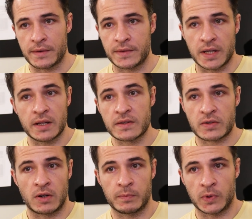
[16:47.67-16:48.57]
the
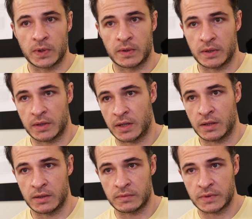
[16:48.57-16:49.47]
in-sample
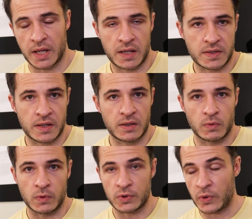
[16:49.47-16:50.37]
data set
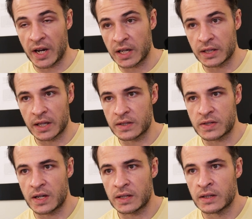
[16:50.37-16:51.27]
or training data
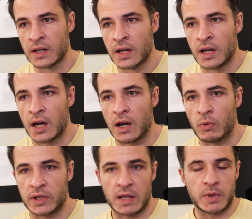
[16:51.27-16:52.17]
set
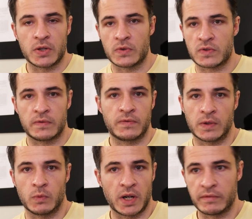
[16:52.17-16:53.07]
will then be used to
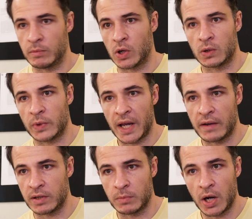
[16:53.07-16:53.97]
fit whatever model we
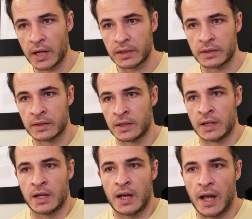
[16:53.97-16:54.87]
have in mind,
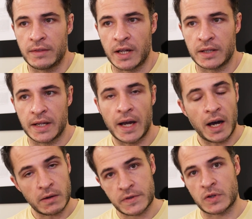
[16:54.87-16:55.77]
and then the
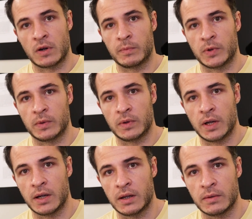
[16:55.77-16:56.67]
out-of-sample
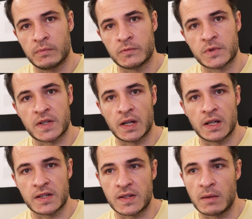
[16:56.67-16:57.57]
set
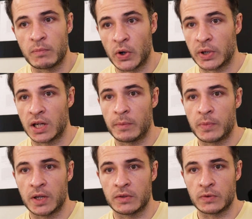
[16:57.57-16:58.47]
is then broken
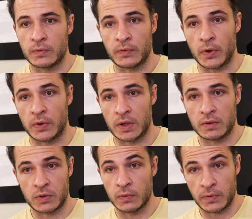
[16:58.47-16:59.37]
up into
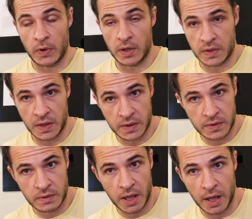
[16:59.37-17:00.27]
two further
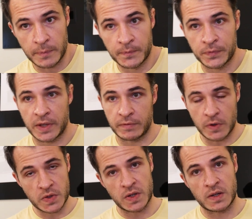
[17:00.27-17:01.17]
sets. Okay, the
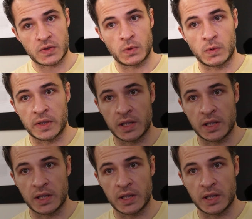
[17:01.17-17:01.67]
first set is called